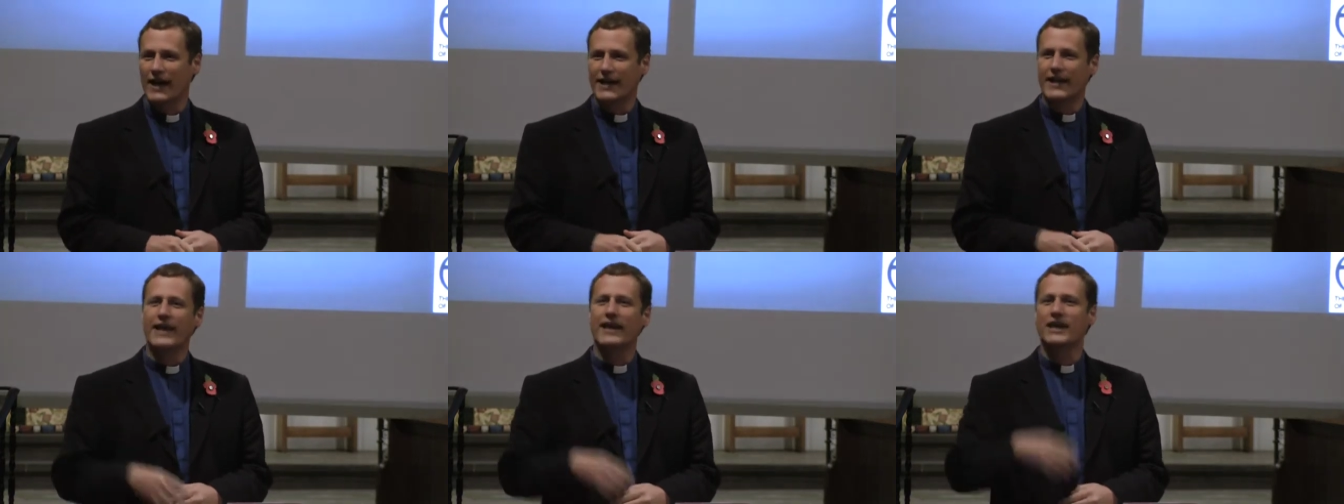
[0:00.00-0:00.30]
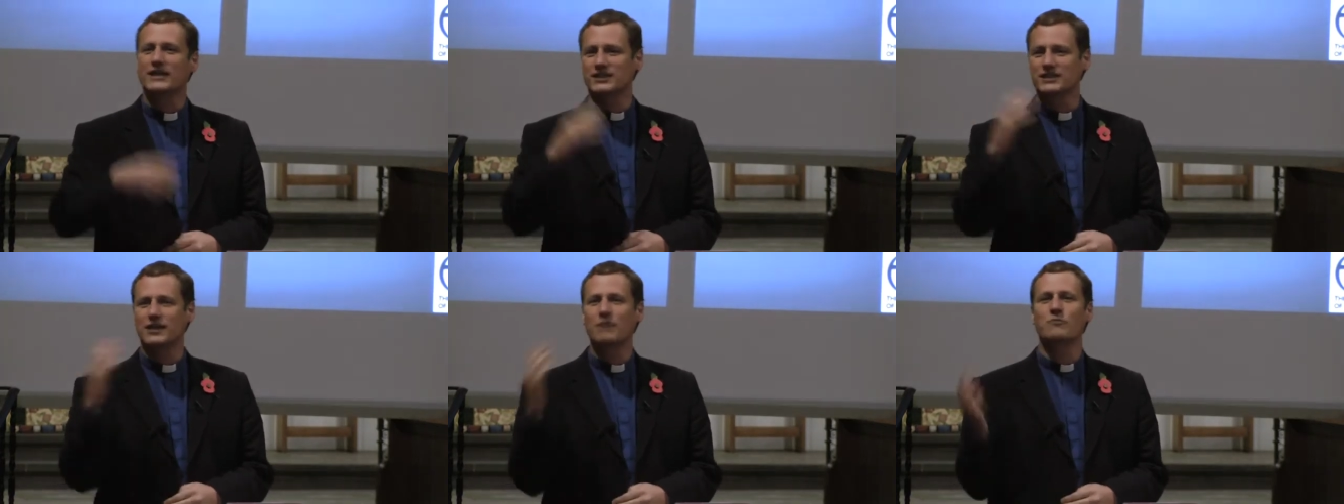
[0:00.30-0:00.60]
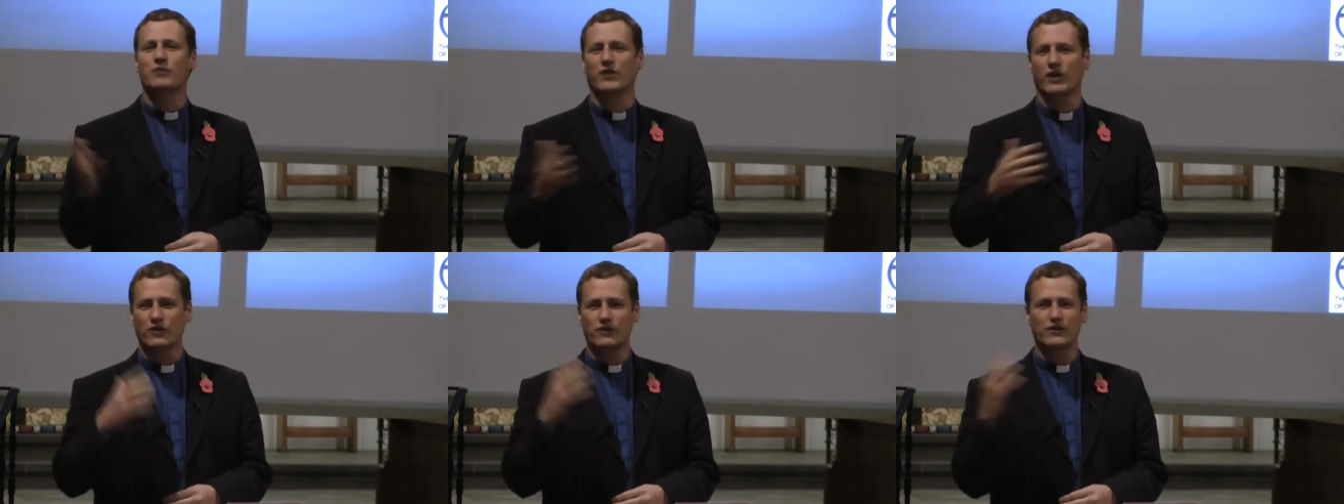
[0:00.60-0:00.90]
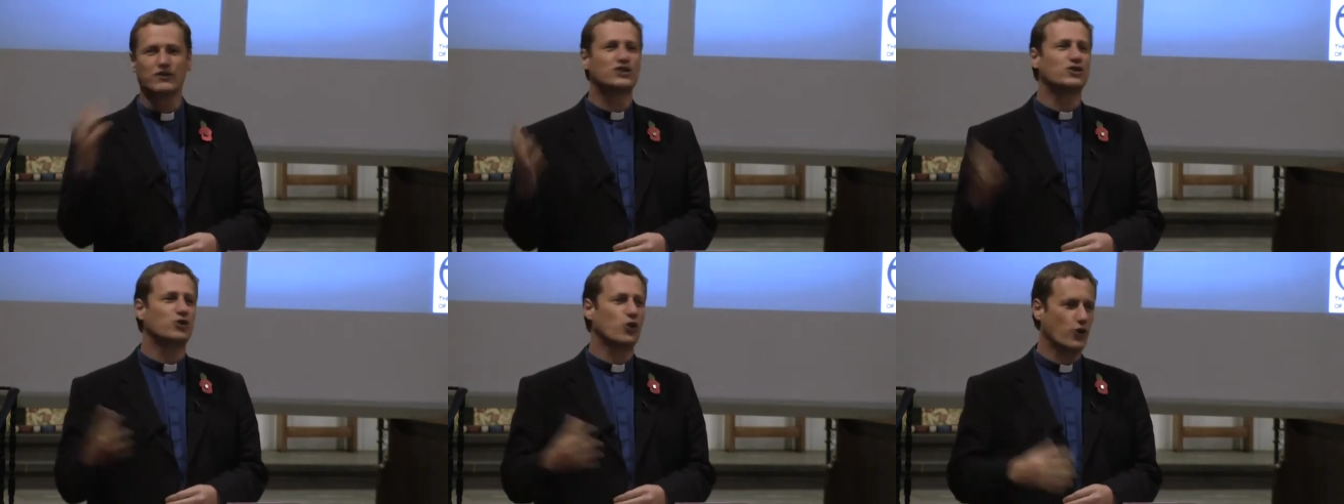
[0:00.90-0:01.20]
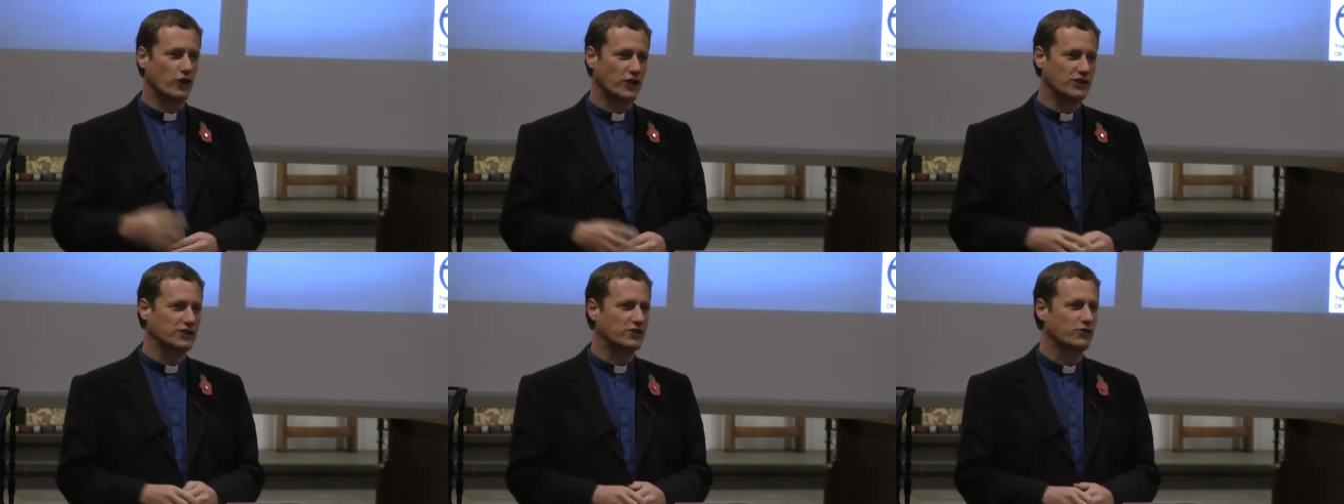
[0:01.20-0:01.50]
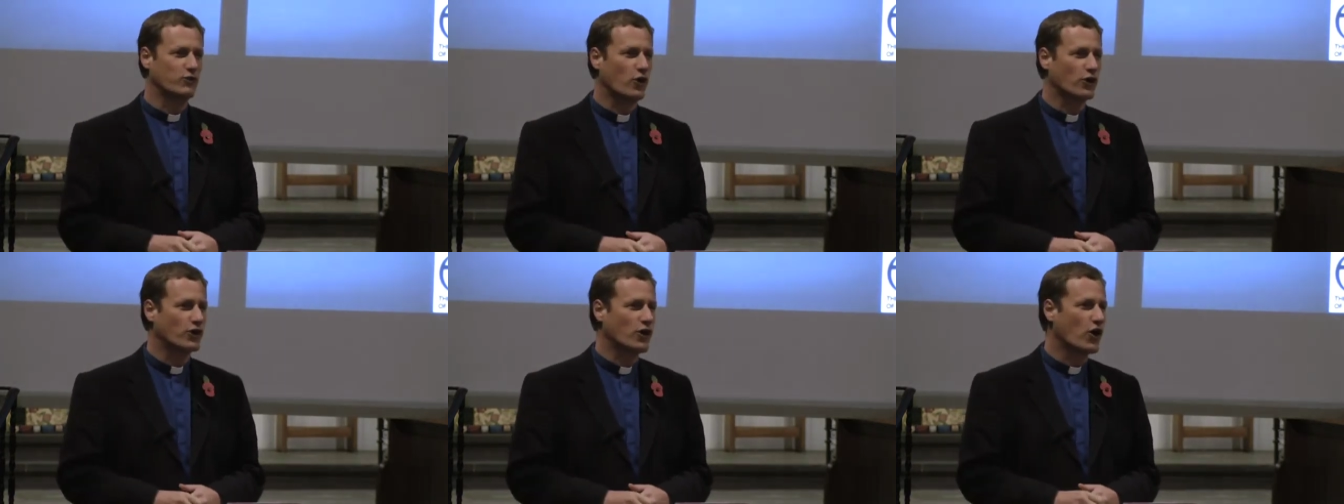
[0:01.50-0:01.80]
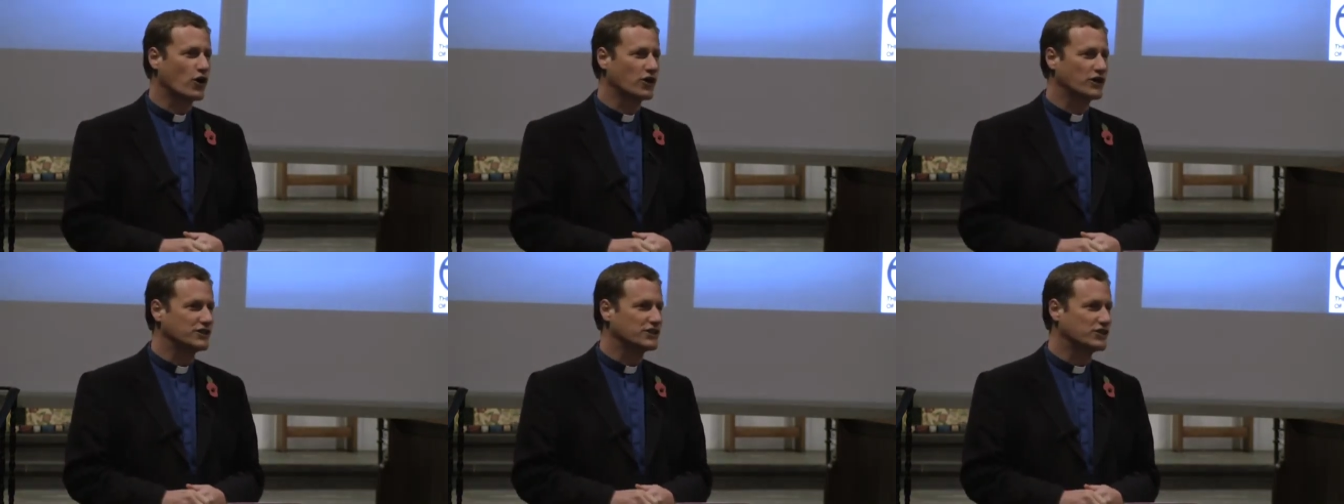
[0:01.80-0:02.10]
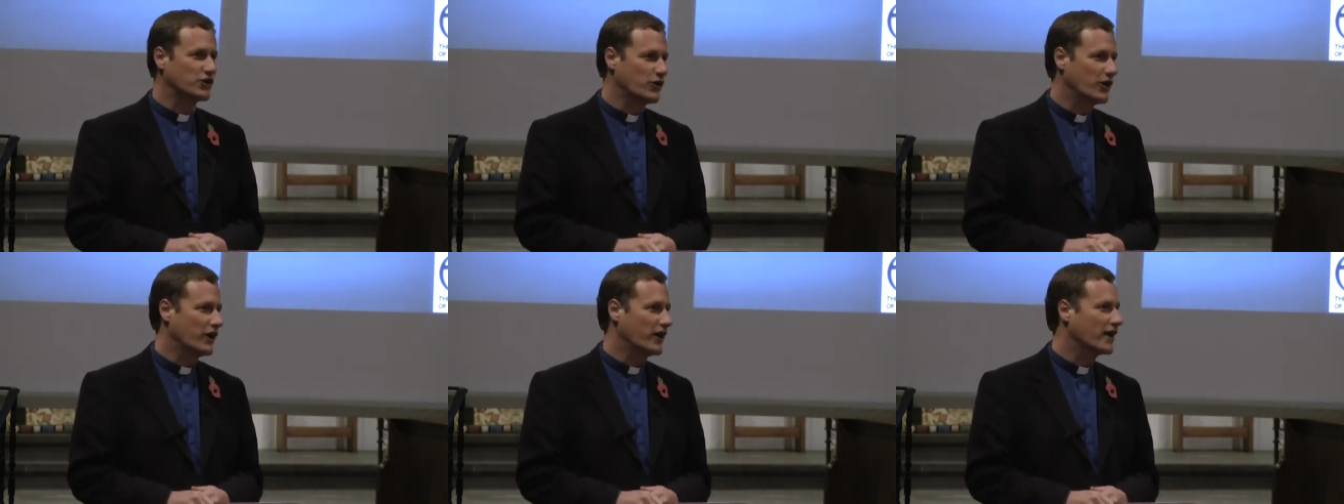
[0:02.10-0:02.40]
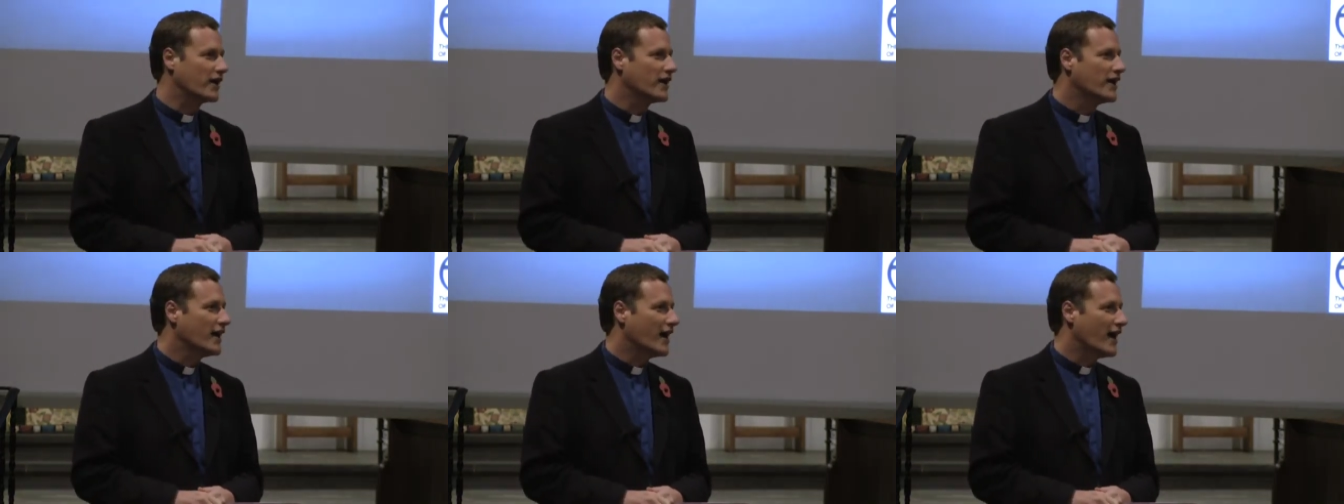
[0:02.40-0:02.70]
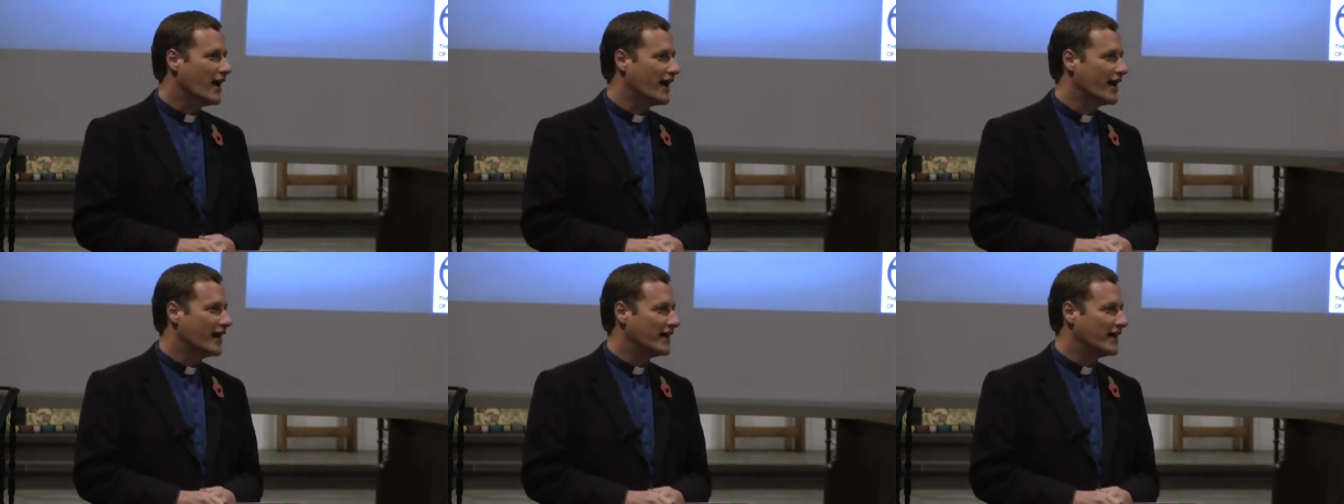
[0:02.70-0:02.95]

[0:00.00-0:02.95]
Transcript: and hear something of the stories of what God is doing uh,